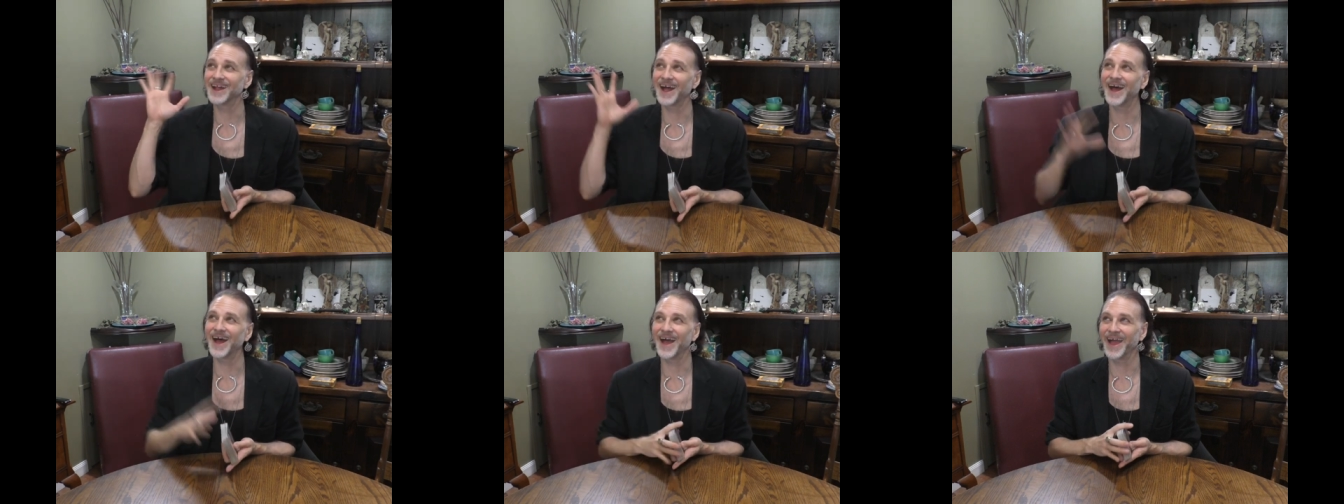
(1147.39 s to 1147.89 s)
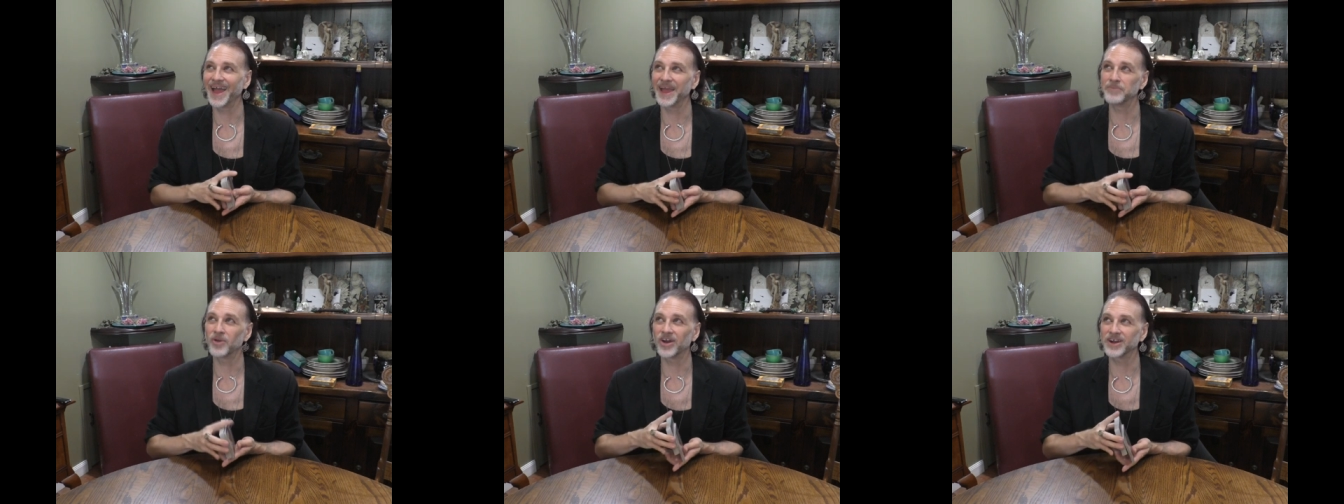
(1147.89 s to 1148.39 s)
Hi,
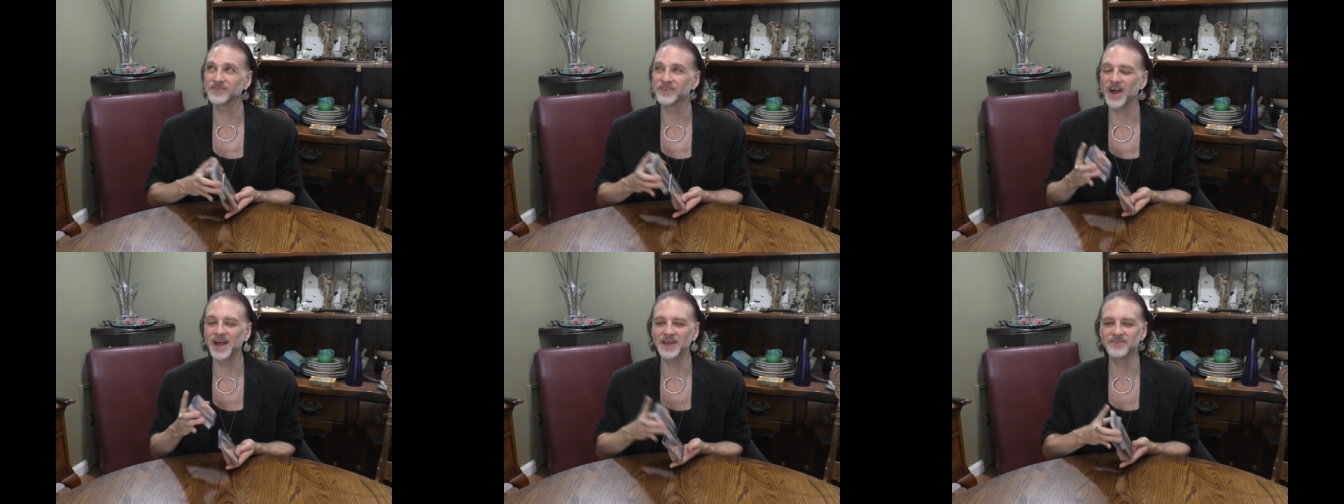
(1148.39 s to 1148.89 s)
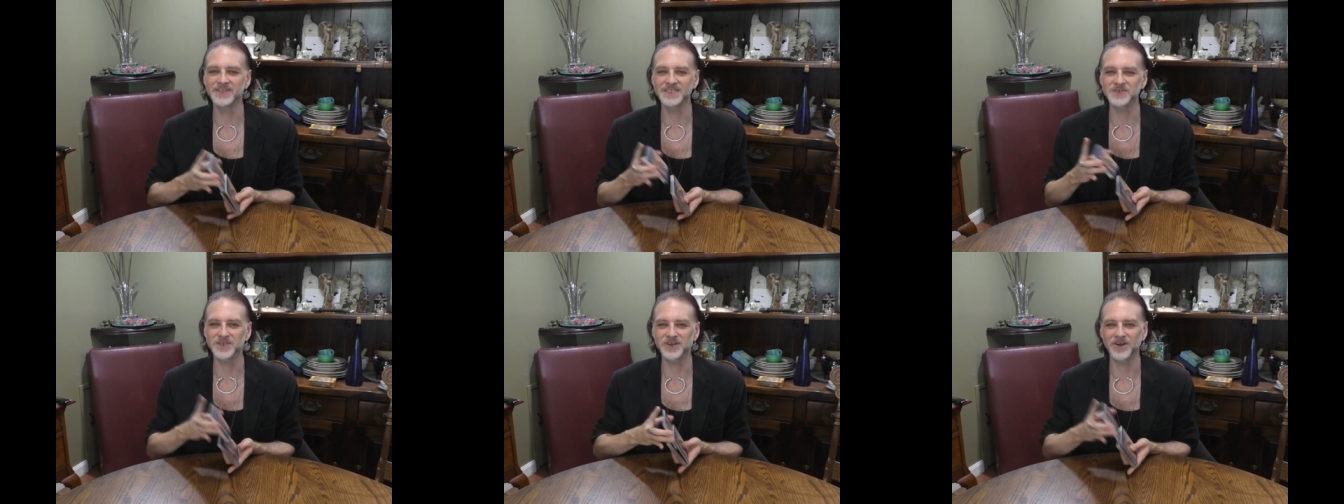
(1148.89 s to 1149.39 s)
Mark 5.
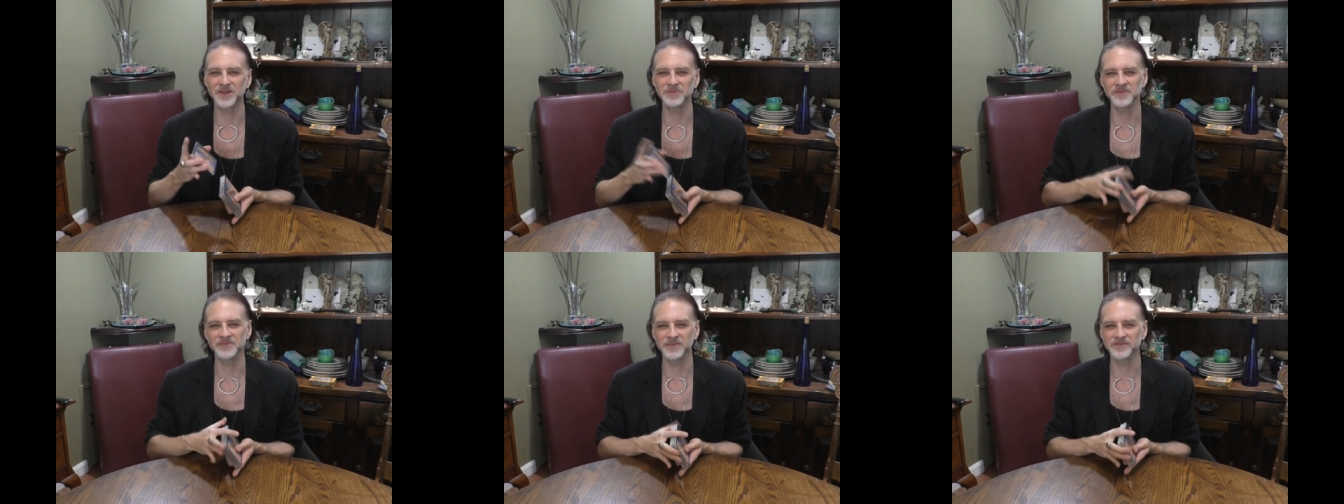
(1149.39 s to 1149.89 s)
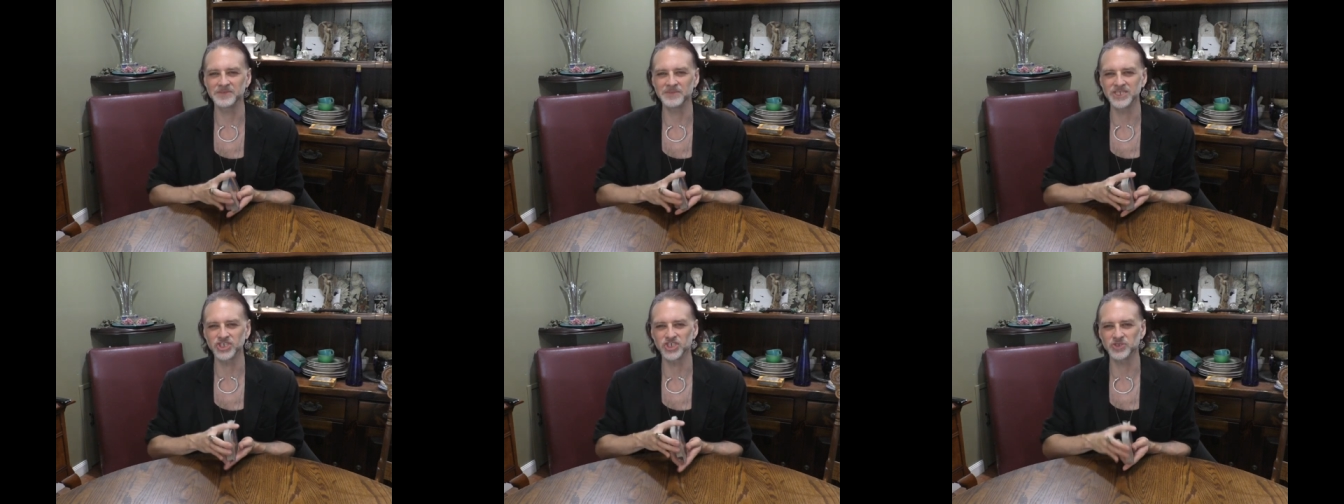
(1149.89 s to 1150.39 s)
That's what I call him, the fifth
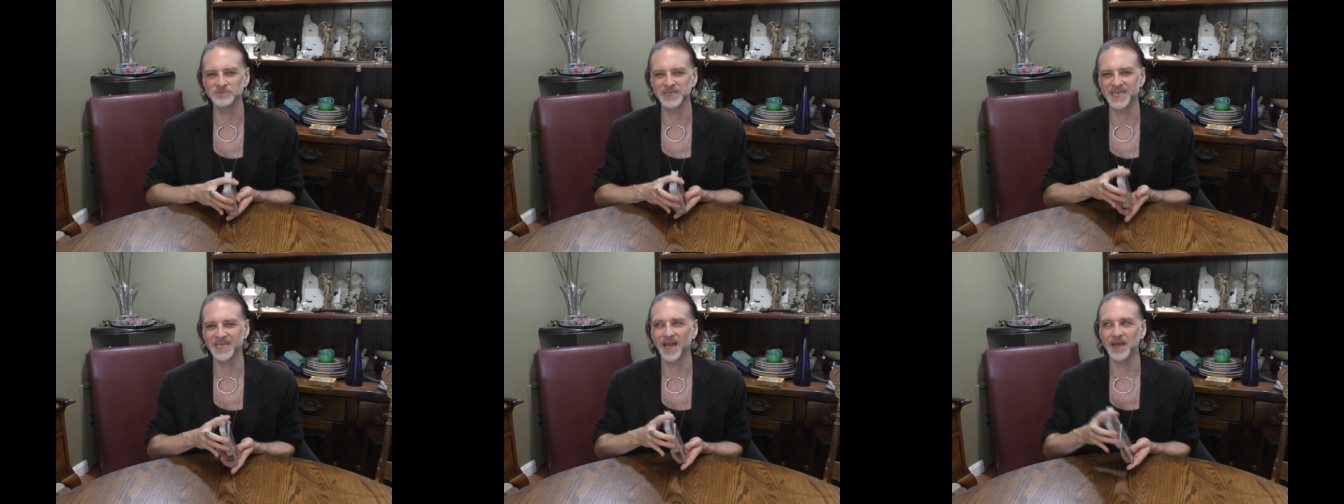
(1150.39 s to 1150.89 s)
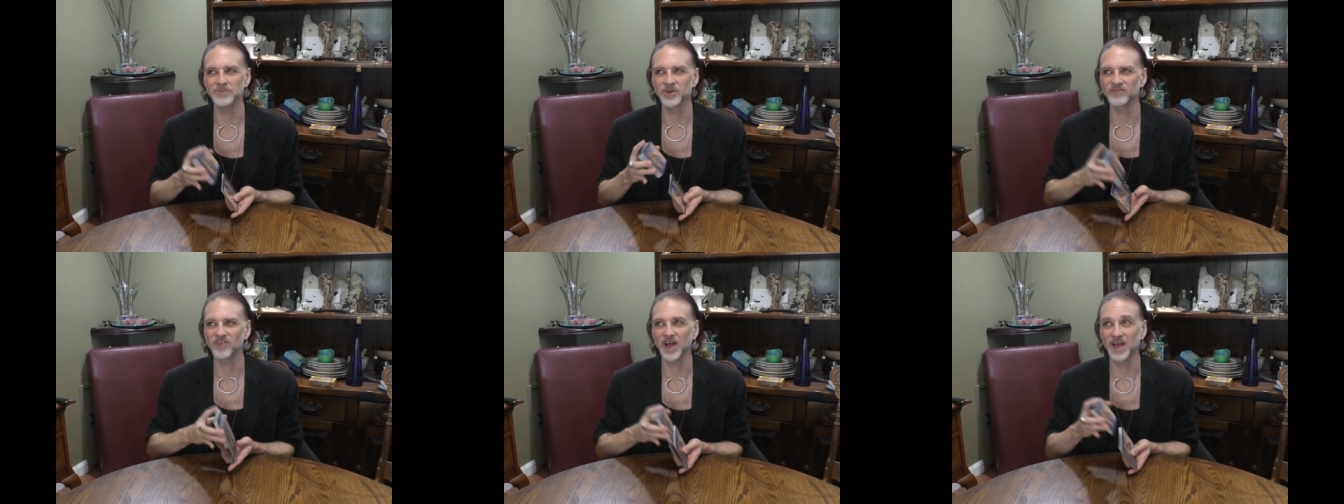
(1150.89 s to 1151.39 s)
dimensional me. Hi,
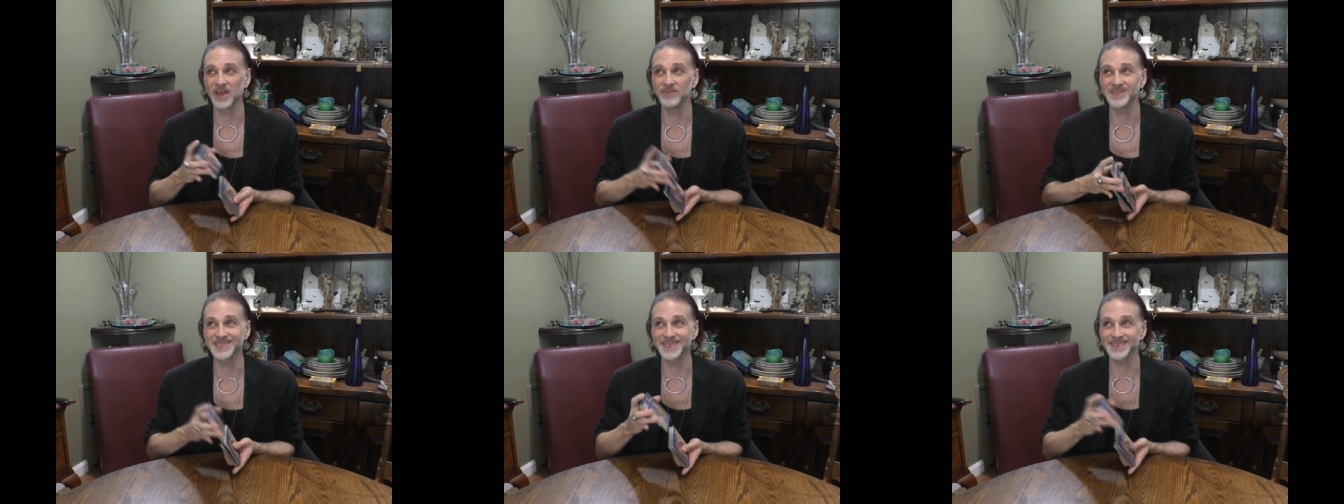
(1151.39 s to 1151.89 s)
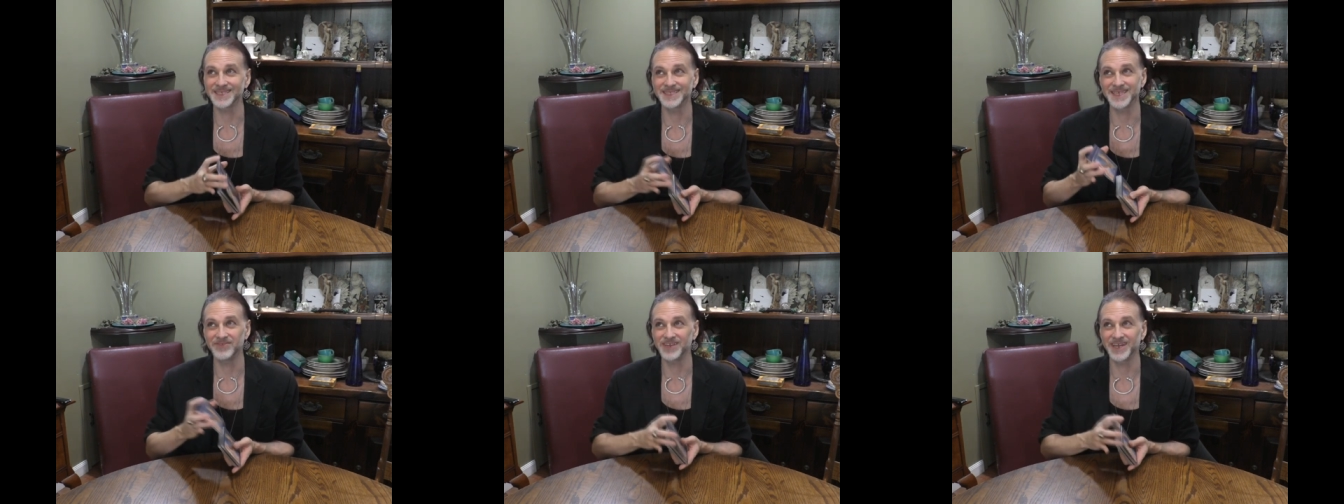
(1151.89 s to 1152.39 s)
Mark 5, and 6, and
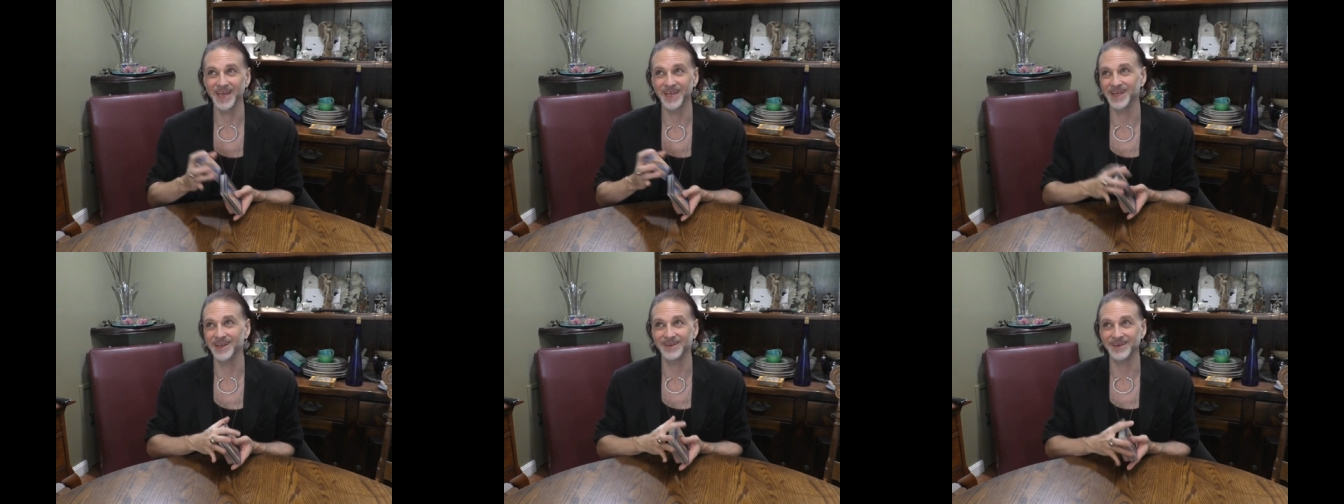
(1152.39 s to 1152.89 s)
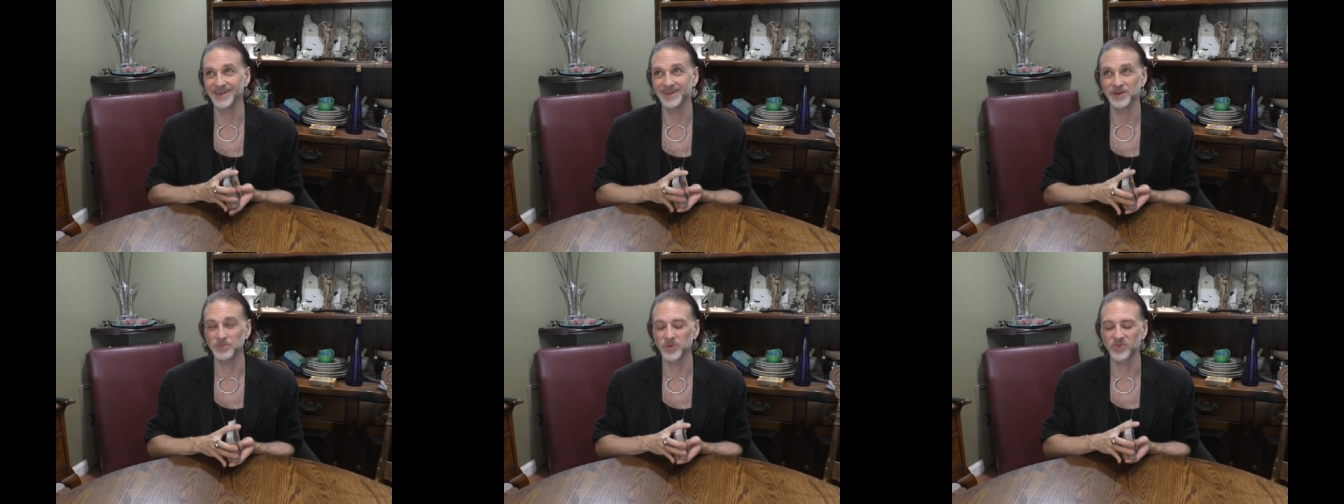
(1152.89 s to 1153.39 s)
7, and 8, and 9,
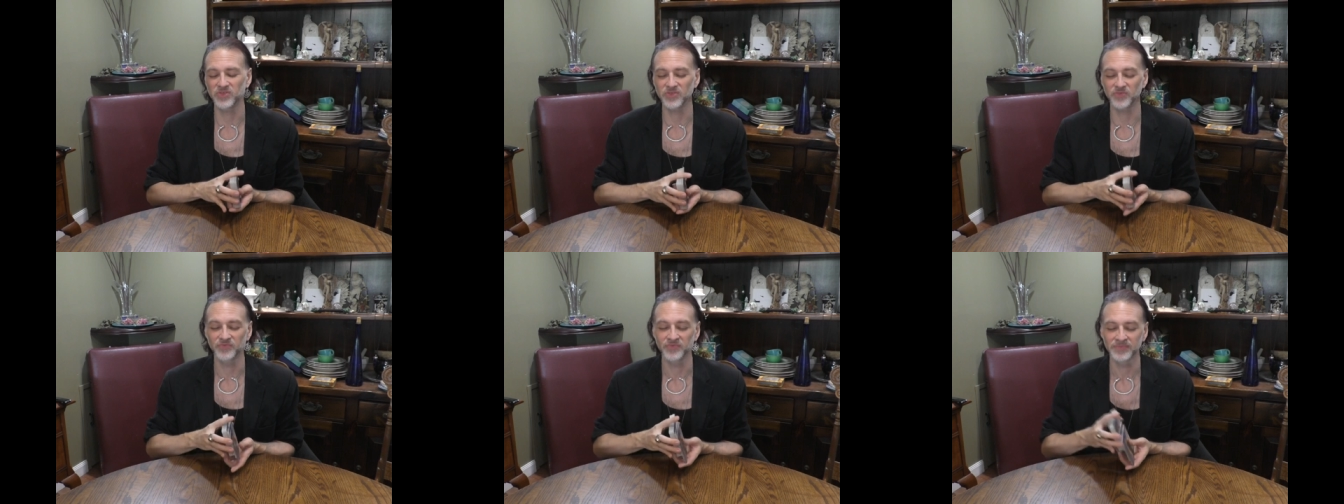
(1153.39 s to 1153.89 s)
and upwards.